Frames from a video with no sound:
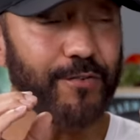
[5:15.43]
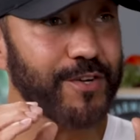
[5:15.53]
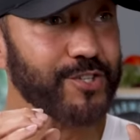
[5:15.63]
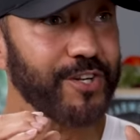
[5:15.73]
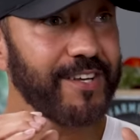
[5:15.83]

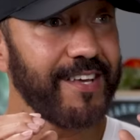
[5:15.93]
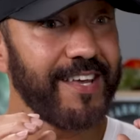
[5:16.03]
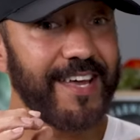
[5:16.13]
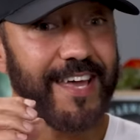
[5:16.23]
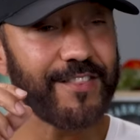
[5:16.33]
vision
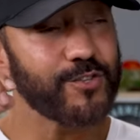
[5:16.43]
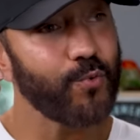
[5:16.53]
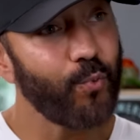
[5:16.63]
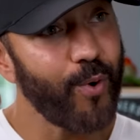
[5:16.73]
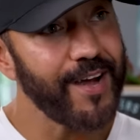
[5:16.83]
And this
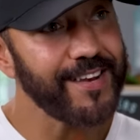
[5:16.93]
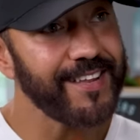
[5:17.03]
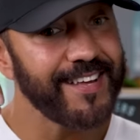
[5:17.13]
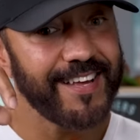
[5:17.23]
one